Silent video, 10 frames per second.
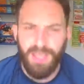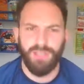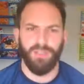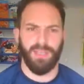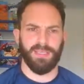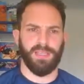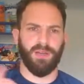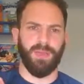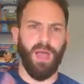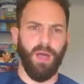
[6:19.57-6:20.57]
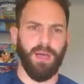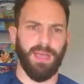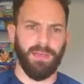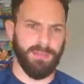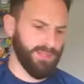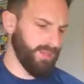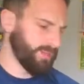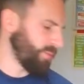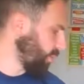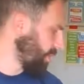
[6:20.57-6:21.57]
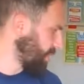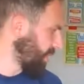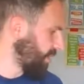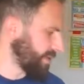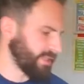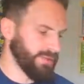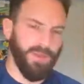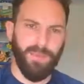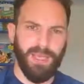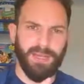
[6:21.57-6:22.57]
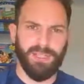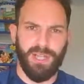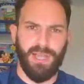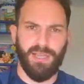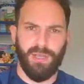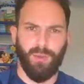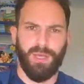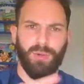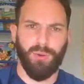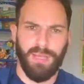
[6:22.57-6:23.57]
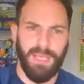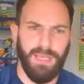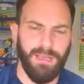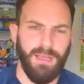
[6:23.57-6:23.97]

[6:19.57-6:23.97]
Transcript: Do you think it's going to be higher? So what are the chances of it being a jack, a queen, or a king?